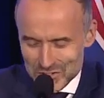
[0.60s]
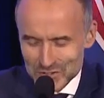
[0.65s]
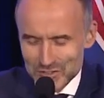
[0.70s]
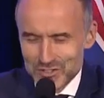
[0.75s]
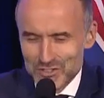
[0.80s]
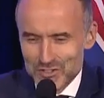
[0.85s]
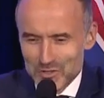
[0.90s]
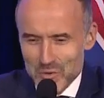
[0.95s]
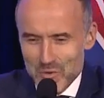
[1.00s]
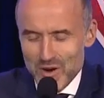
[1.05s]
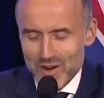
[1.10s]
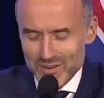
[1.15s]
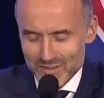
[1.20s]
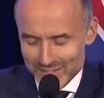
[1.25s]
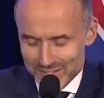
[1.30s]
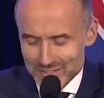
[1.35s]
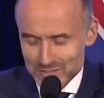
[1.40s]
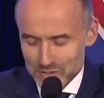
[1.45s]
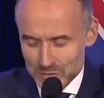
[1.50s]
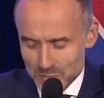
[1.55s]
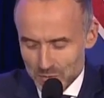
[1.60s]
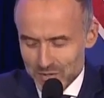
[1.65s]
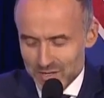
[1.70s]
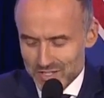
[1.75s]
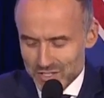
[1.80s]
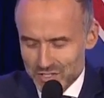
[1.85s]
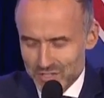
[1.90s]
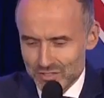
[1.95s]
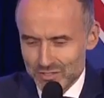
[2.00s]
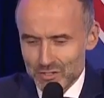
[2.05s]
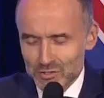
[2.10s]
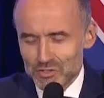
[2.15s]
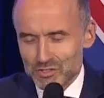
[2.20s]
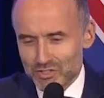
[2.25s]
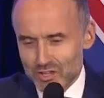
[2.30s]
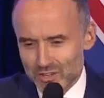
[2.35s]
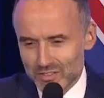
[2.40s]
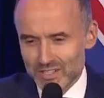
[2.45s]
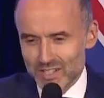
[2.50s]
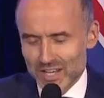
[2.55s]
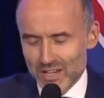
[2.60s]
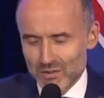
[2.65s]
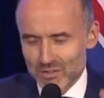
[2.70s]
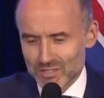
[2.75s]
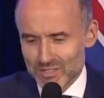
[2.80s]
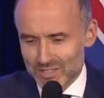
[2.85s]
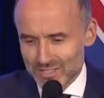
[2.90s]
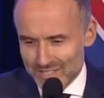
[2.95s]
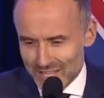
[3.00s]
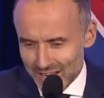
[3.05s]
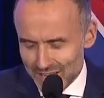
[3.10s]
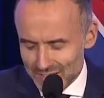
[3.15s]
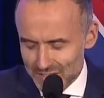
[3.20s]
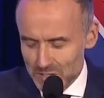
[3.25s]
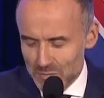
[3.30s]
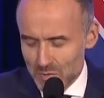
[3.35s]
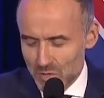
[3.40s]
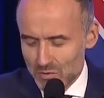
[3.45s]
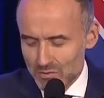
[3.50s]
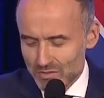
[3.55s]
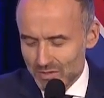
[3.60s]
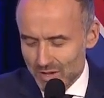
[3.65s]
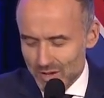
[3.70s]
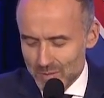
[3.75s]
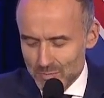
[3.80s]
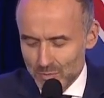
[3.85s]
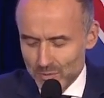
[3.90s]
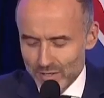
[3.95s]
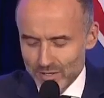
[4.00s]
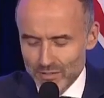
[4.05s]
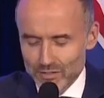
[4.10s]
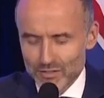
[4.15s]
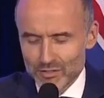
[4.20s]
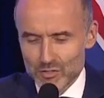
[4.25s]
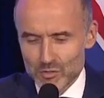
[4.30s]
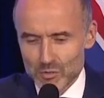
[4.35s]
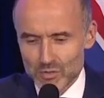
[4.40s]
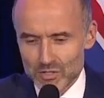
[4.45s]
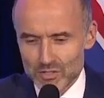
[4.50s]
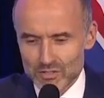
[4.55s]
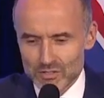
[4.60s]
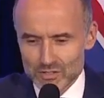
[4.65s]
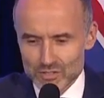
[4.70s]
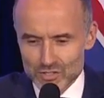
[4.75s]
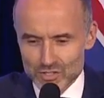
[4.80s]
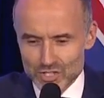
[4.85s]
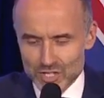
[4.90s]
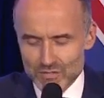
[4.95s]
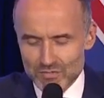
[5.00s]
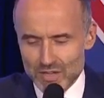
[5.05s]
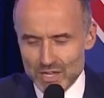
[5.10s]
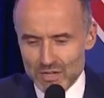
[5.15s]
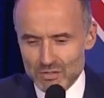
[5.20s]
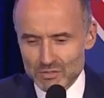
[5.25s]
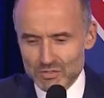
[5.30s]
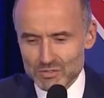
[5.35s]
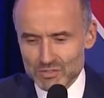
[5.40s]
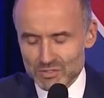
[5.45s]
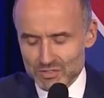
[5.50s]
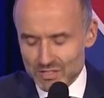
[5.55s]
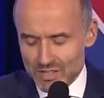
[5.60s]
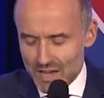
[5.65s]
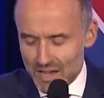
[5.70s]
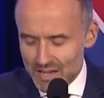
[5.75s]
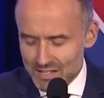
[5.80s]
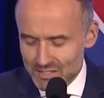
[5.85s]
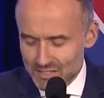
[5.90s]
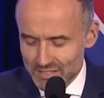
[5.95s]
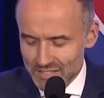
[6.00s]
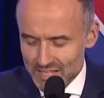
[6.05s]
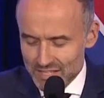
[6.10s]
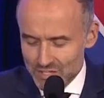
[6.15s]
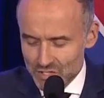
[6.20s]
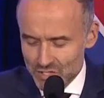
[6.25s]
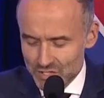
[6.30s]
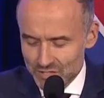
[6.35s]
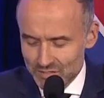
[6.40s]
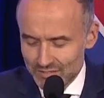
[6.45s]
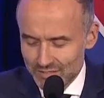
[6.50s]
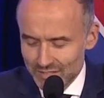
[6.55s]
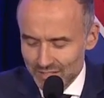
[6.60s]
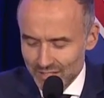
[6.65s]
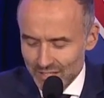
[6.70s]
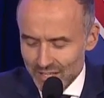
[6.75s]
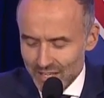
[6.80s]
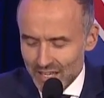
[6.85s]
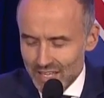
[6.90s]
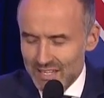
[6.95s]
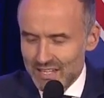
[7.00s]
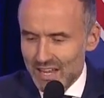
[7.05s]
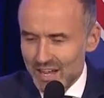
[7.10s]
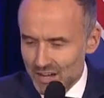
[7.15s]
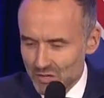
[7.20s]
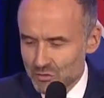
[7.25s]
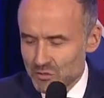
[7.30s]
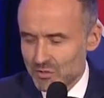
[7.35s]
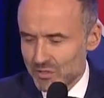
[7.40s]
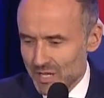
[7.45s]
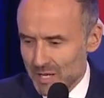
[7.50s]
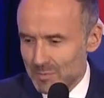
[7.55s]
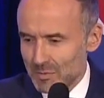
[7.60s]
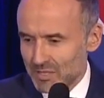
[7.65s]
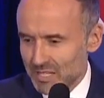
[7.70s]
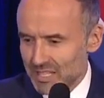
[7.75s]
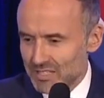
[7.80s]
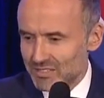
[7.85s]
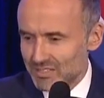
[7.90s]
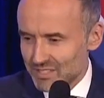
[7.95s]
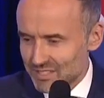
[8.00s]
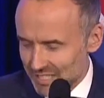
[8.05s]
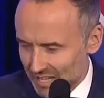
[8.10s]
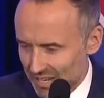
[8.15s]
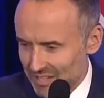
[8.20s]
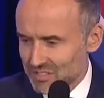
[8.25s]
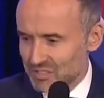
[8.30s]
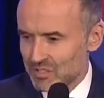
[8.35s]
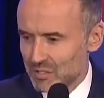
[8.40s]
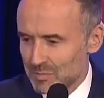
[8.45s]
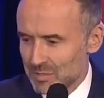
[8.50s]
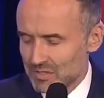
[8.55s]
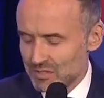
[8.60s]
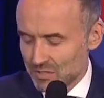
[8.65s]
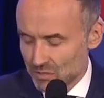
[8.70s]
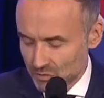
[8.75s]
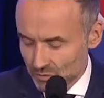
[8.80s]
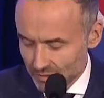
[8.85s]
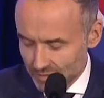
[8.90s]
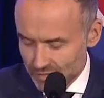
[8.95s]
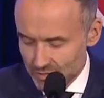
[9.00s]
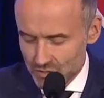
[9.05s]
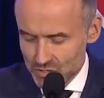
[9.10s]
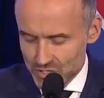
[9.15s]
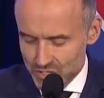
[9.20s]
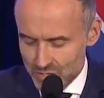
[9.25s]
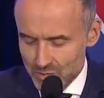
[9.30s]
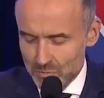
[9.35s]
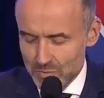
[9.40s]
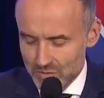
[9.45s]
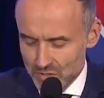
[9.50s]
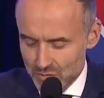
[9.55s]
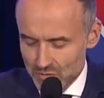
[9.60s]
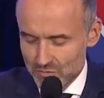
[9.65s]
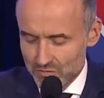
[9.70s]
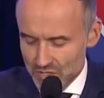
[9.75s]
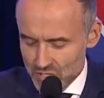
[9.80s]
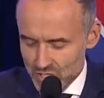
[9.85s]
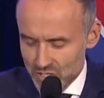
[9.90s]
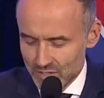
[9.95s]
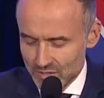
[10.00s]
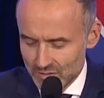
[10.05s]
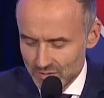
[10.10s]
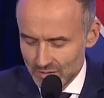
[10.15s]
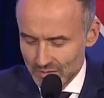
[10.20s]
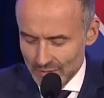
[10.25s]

You are an inspiration. You started out as a taxi boat operator. You were chief counselor to the Haisla Nation, and now you're an MLA. It's a testament to your leadership and your vision.